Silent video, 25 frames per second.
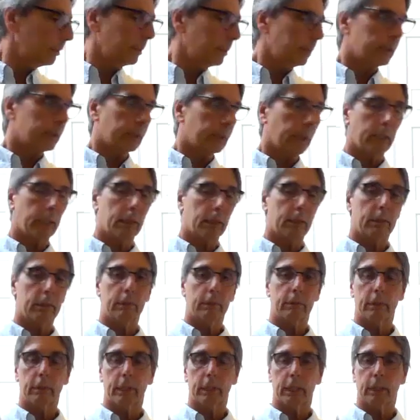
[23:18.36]

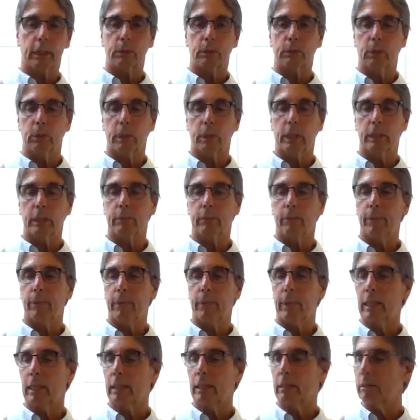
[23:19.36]
Center. Last one.
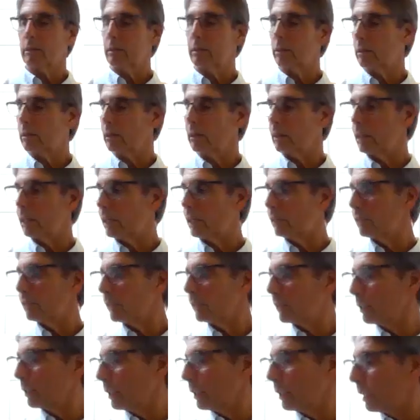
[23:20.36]
To the
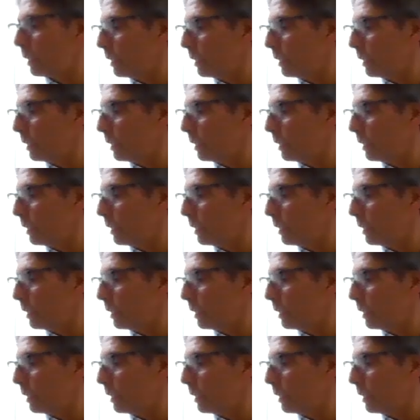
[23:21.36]
left.